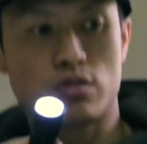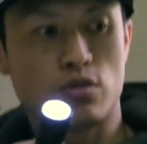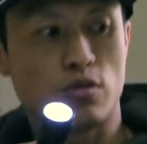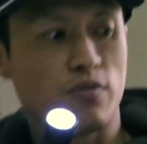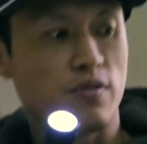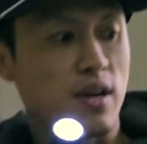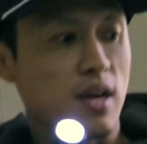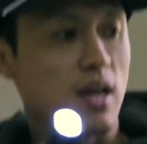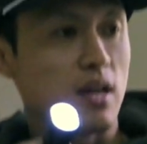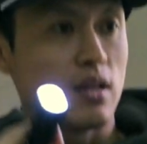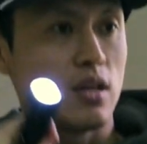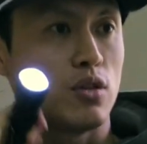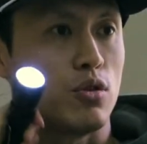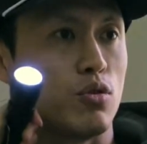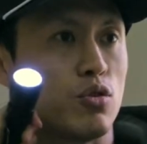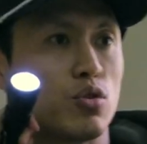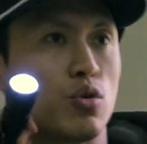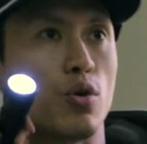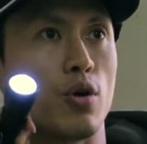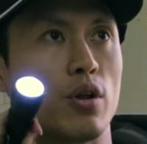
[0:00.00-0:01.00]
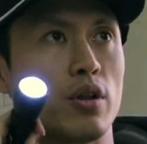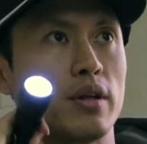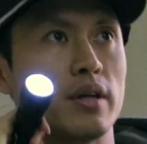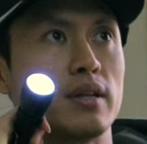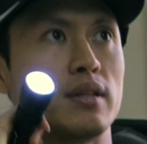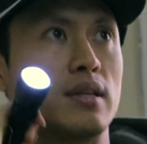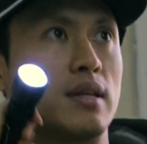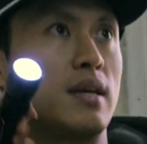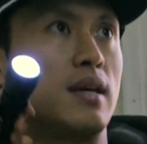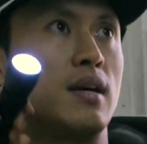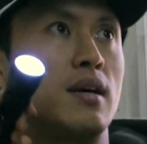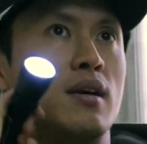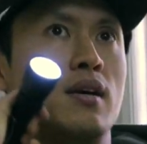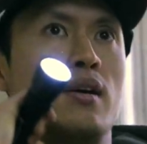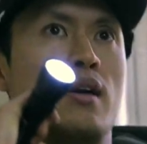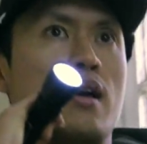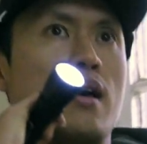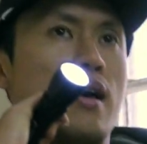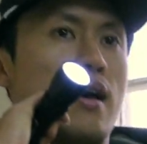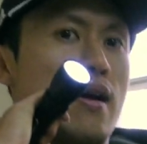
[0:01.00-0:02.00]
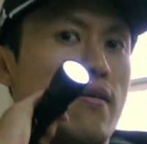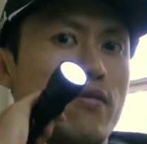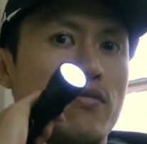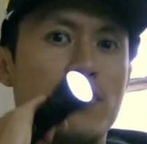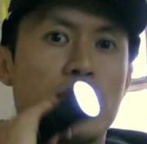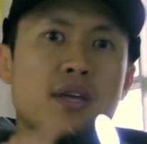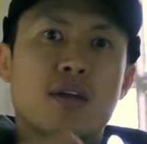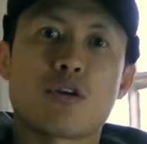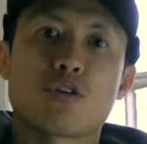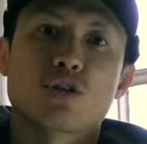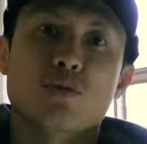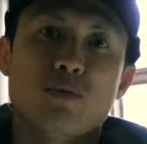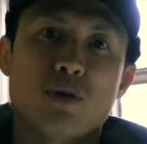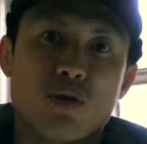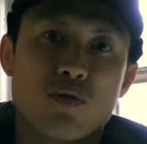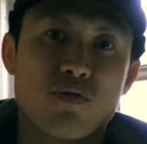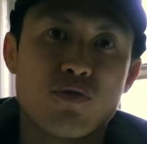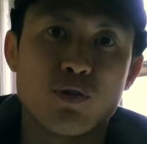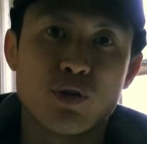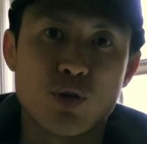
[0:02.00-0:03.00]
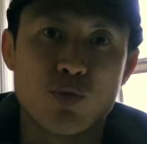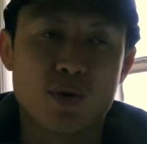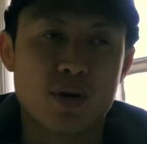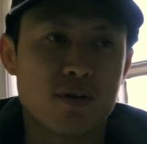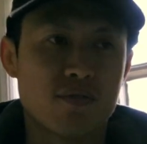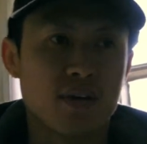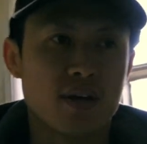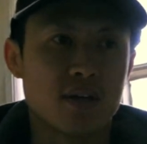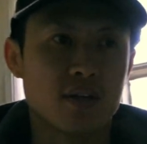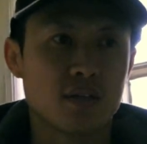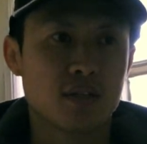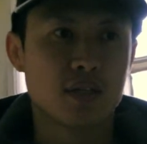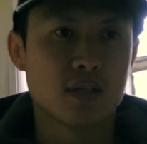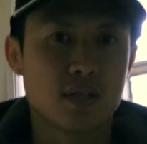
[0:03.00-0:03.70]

new vanity, new toilet. Everything here is gonna be fully renovated.